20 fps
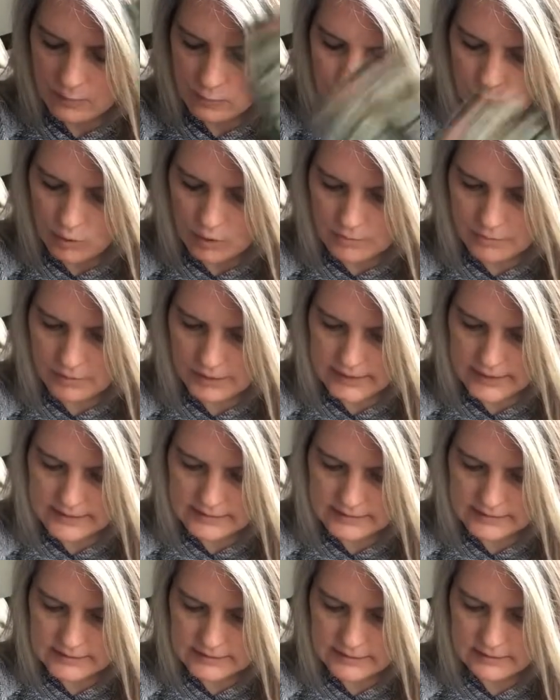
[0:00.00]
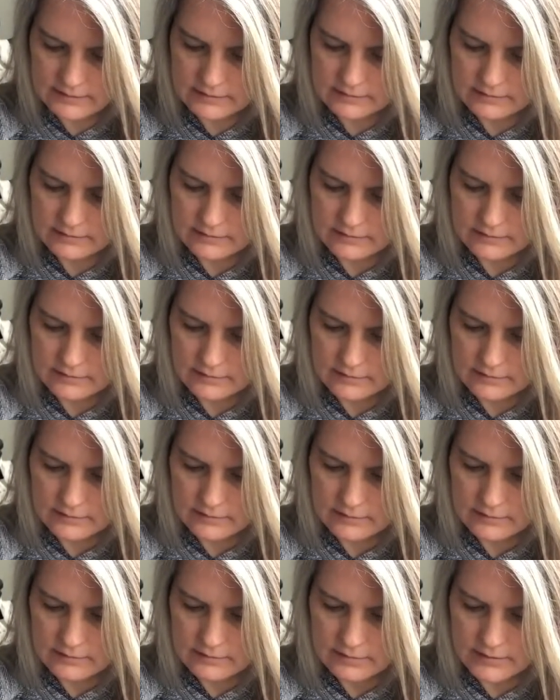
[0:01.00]
workplace
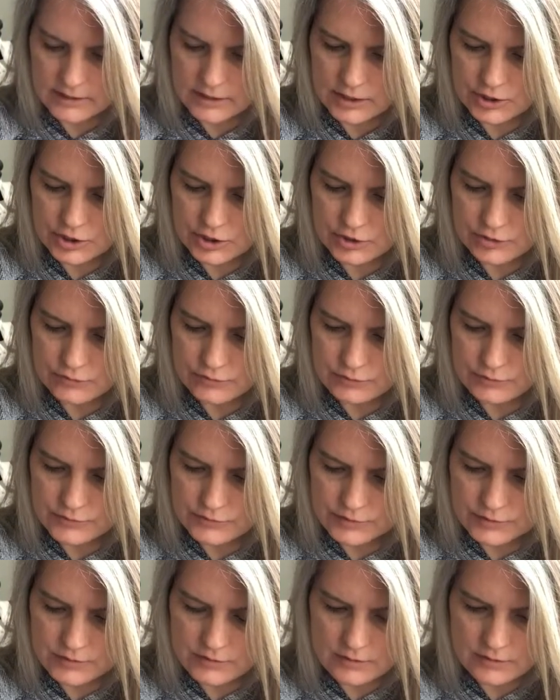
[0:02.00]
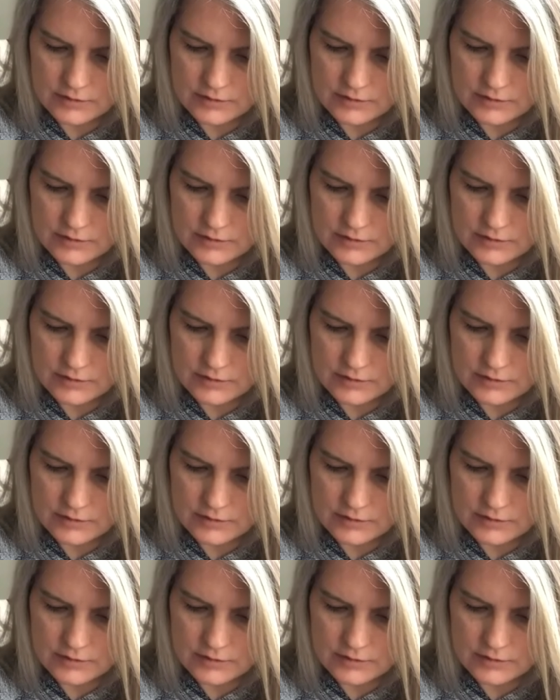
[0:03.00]
issues,